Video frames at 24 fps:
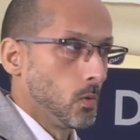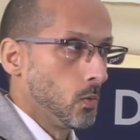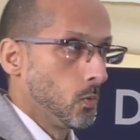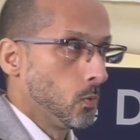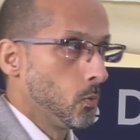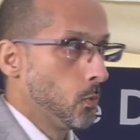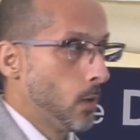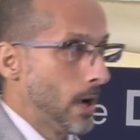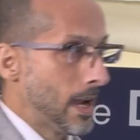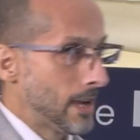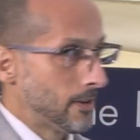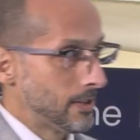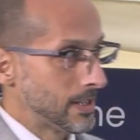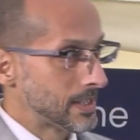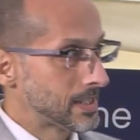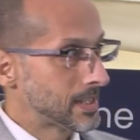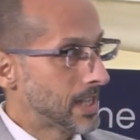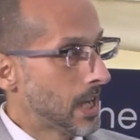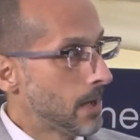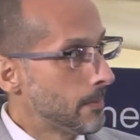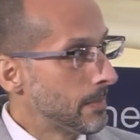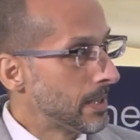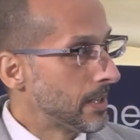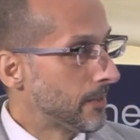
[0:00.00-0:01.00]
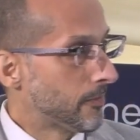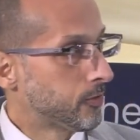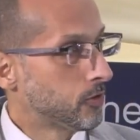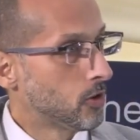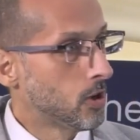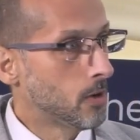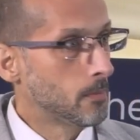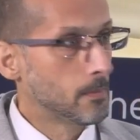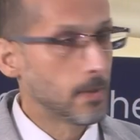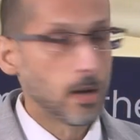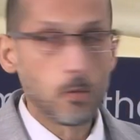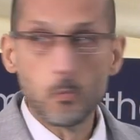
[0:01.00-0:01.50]
where it's coming
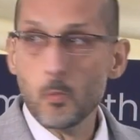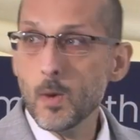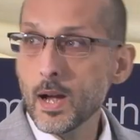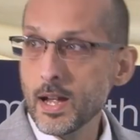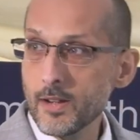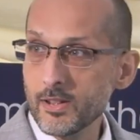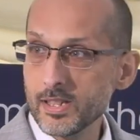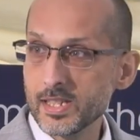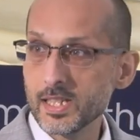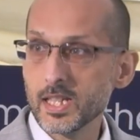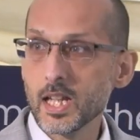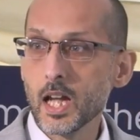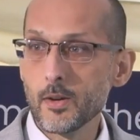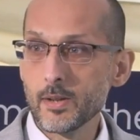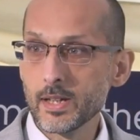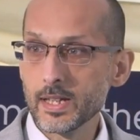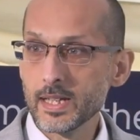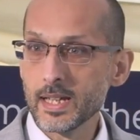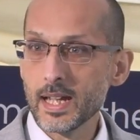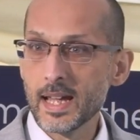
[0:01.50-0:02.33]
from and where it's going